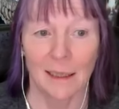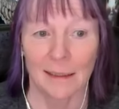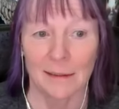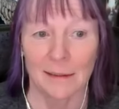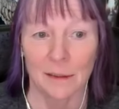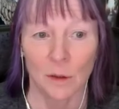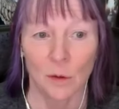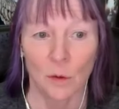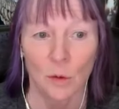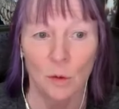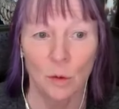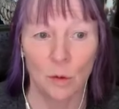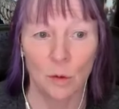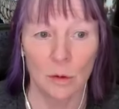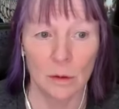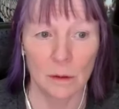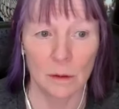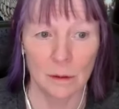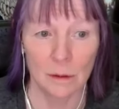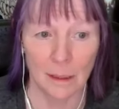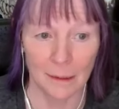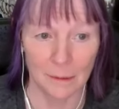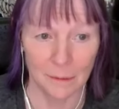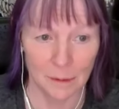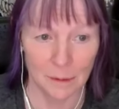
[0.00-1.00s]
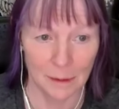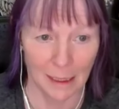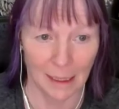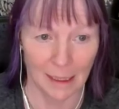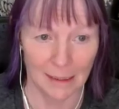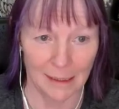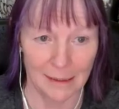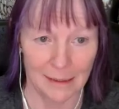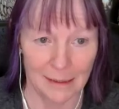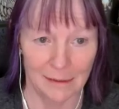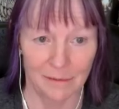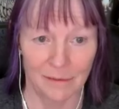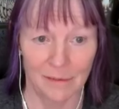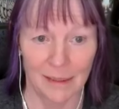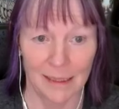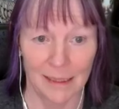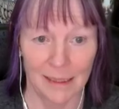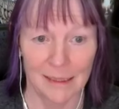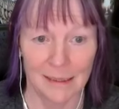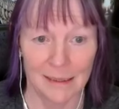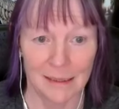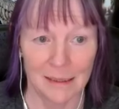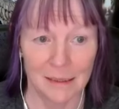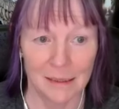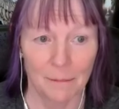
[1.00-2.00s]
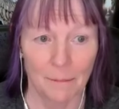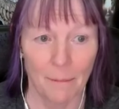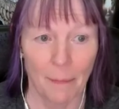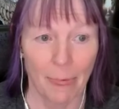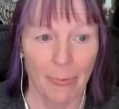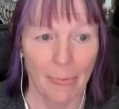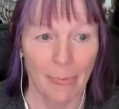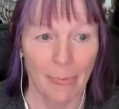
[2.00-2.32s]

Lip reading: and all those kind of things.